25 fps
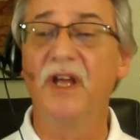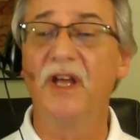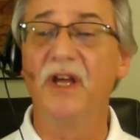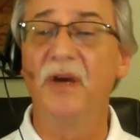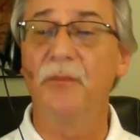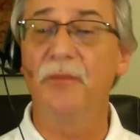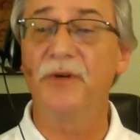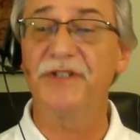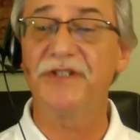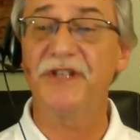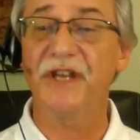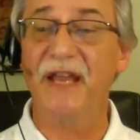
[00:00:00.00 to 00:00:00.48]

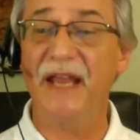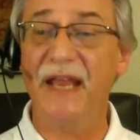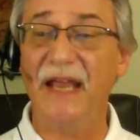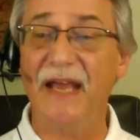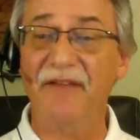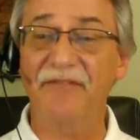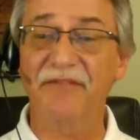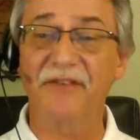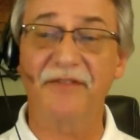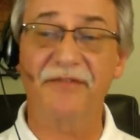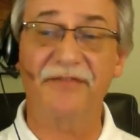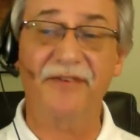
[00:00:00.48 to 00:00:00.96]
But you
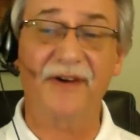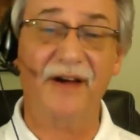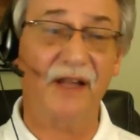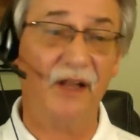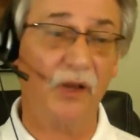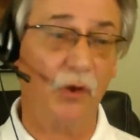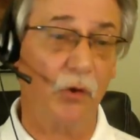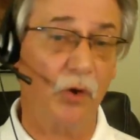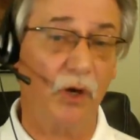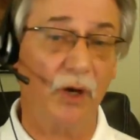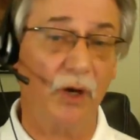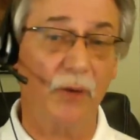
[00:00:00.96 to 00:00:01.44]
have to
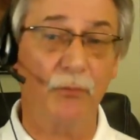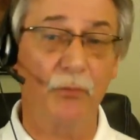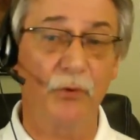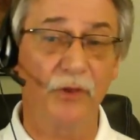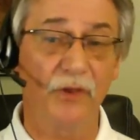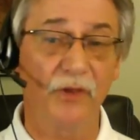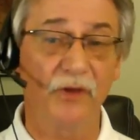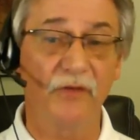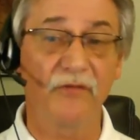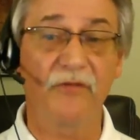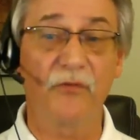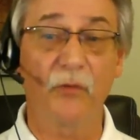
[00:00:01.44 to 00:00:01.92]
follow up
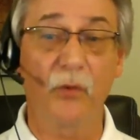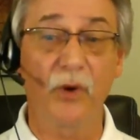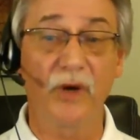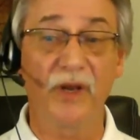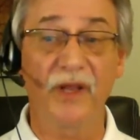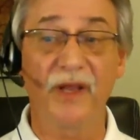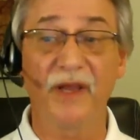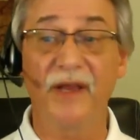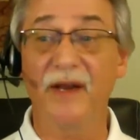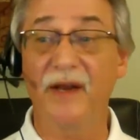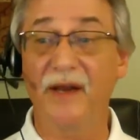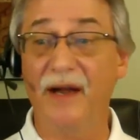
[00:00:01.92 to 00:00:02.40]
within
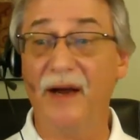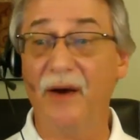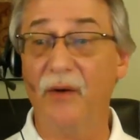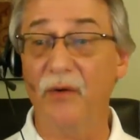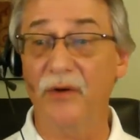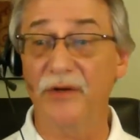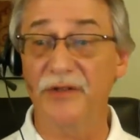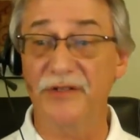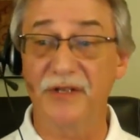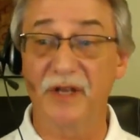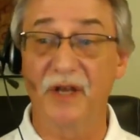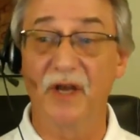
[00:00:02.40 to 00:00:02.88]
48
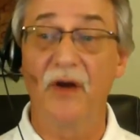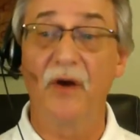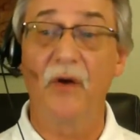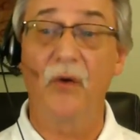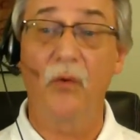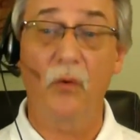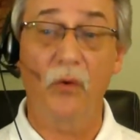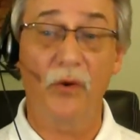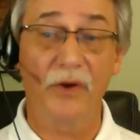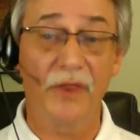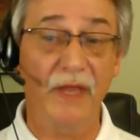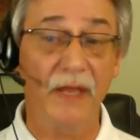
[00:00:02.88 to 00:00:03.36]
hours,
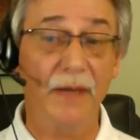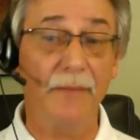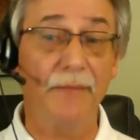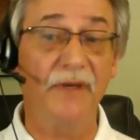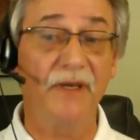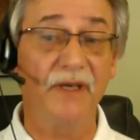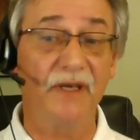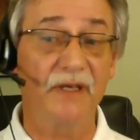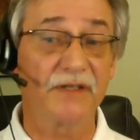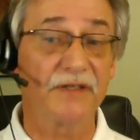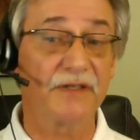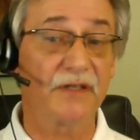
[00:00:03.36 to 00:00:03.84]
or they
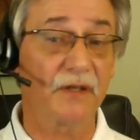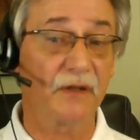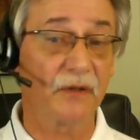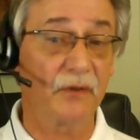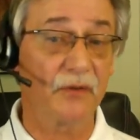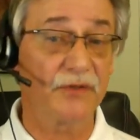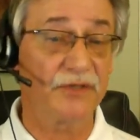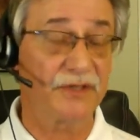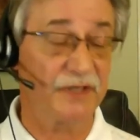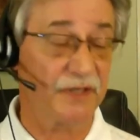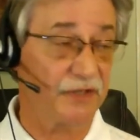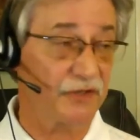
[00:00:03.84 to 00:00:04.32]
begin to
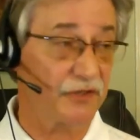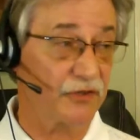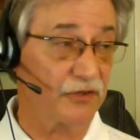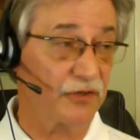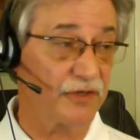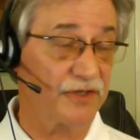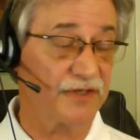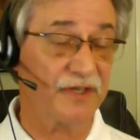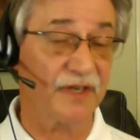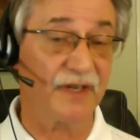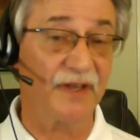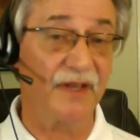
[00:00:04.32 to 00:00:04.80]
lose
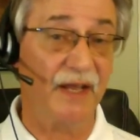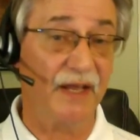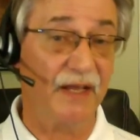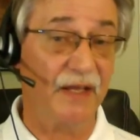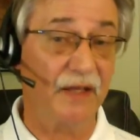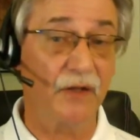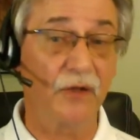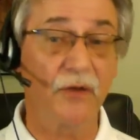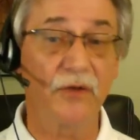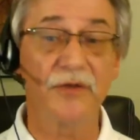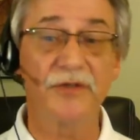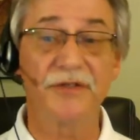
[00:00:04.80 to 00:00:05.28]
interest and they
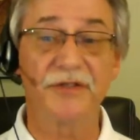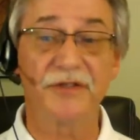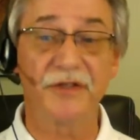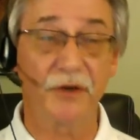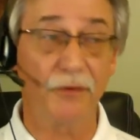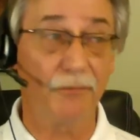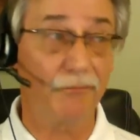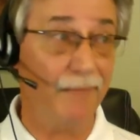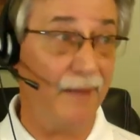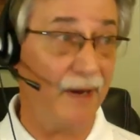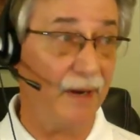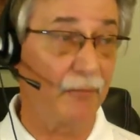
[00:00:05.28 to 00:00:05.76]
lose their
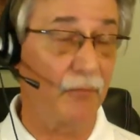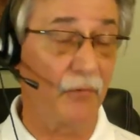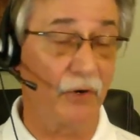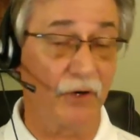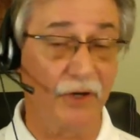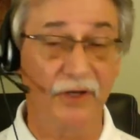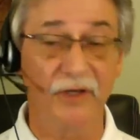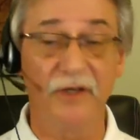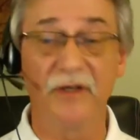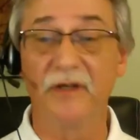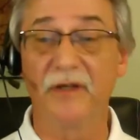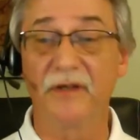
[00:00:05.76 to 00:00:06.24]

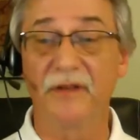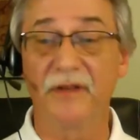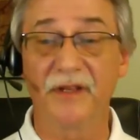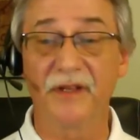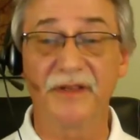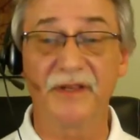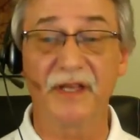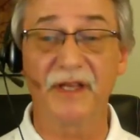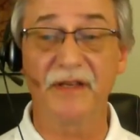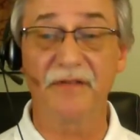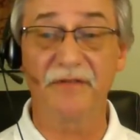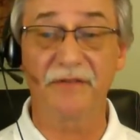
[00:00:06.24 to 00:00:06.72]
memory that
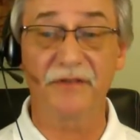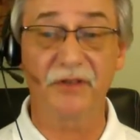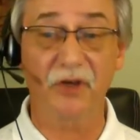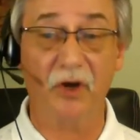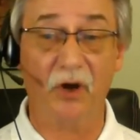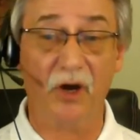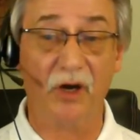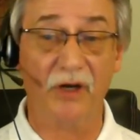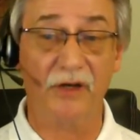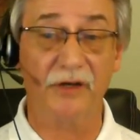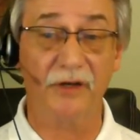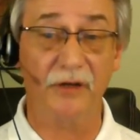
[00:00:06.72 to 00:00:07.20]
they even
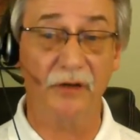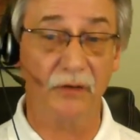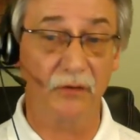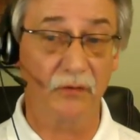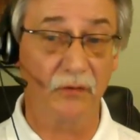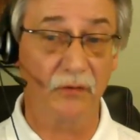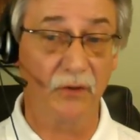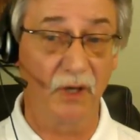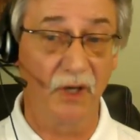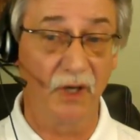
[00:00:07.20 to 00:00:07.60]
talked to you.